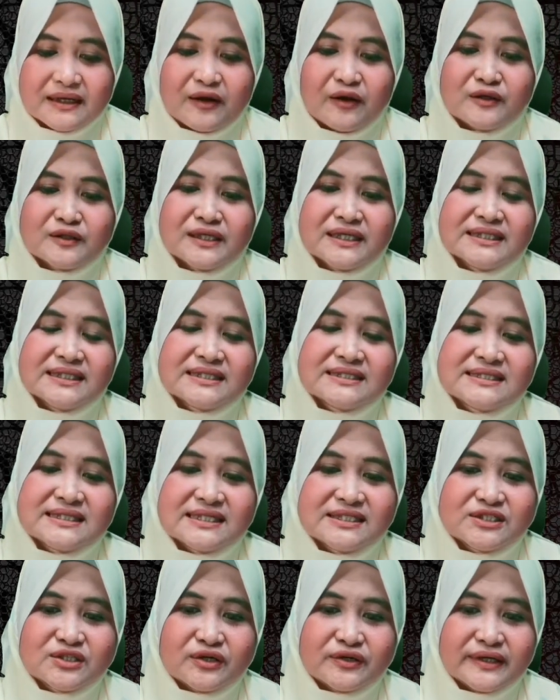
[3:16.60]

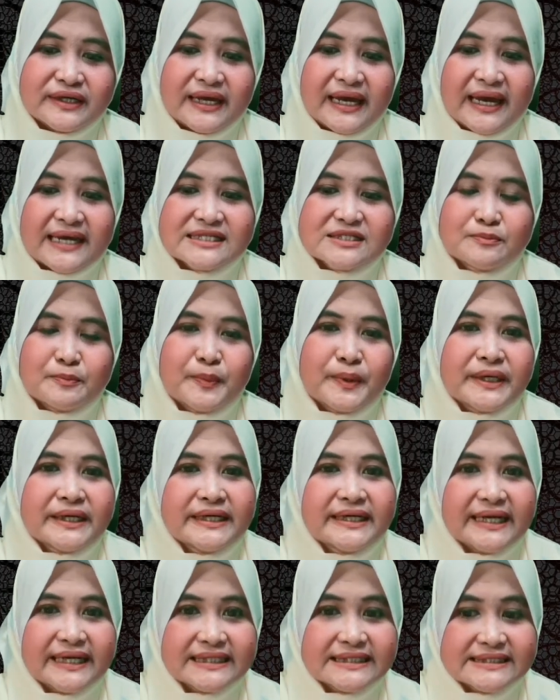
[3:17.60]
Contingency theory has
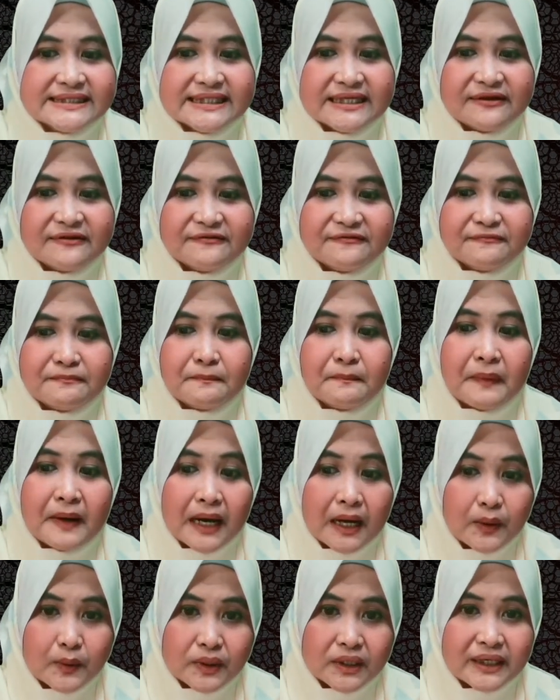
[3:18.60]
predictive
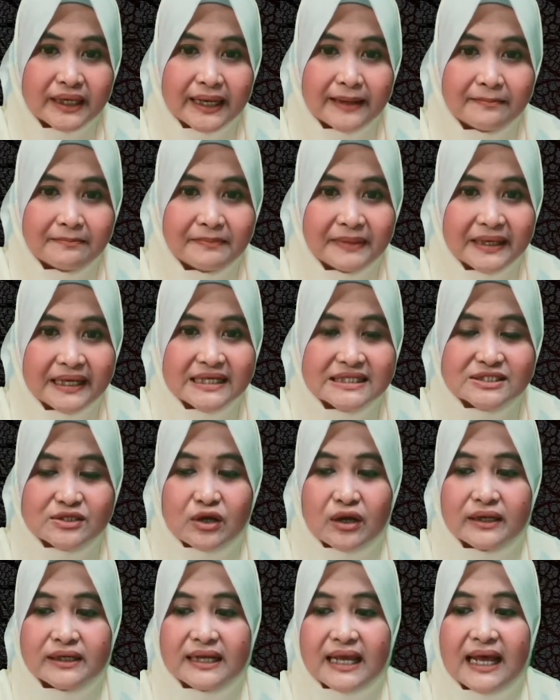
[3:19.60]
power and based
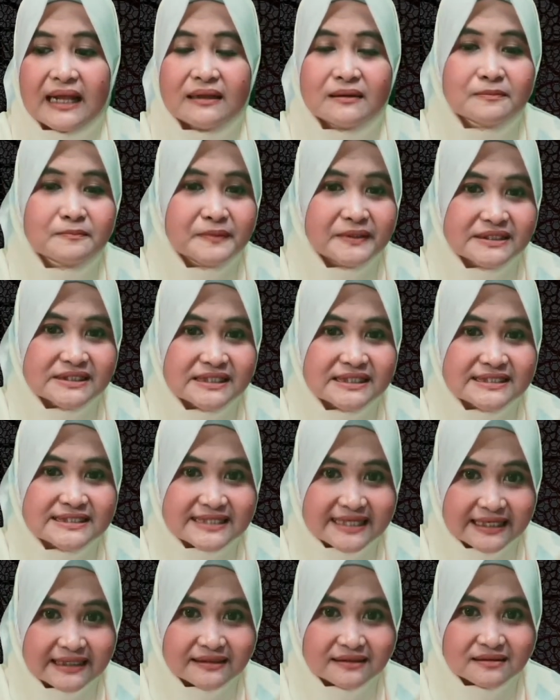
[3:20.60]
on LPC
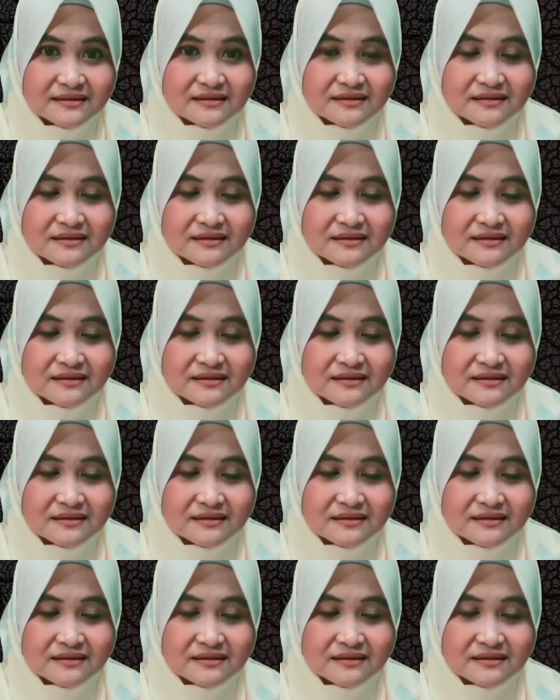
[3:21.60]
skill.